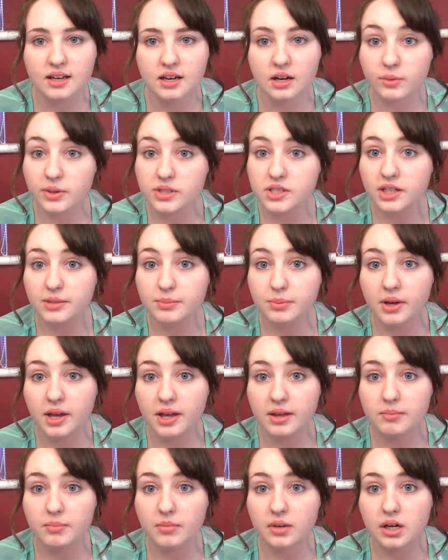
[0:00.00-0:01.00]
which I put
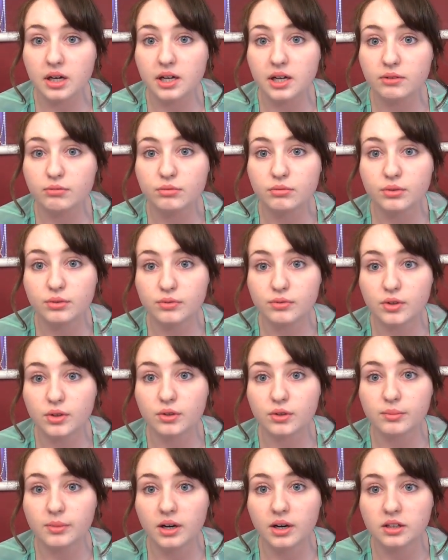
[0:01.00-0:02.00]
in my
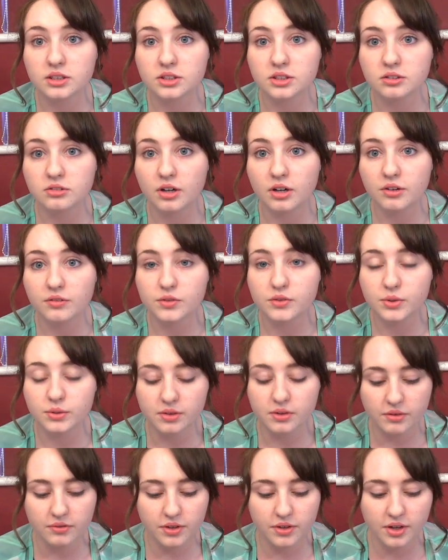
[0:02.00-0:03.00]
review, my art and craft
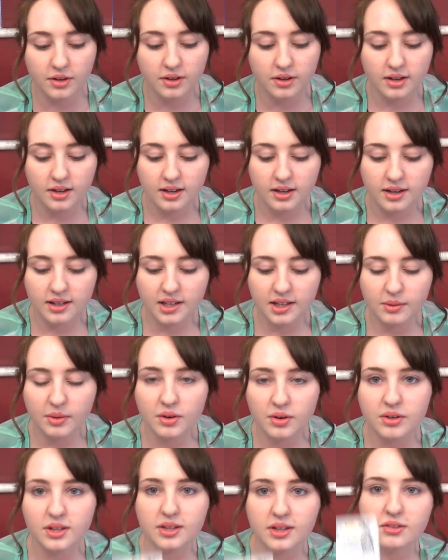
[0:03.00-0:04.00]
tour review, and they were
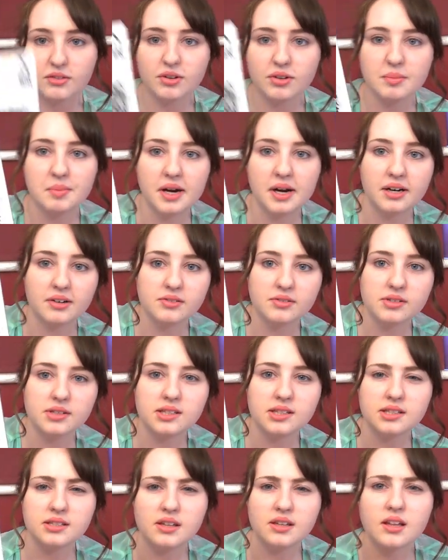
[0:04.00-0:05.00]
only
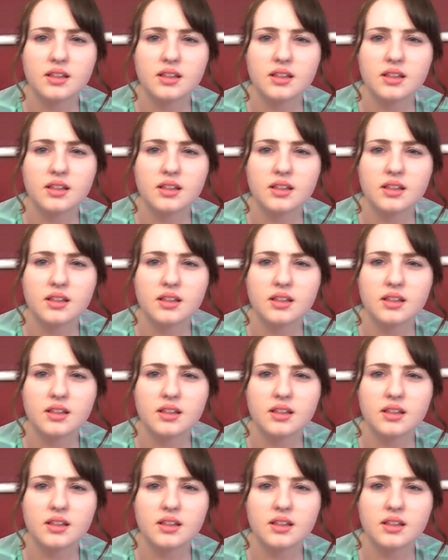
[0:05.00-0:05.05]
£3.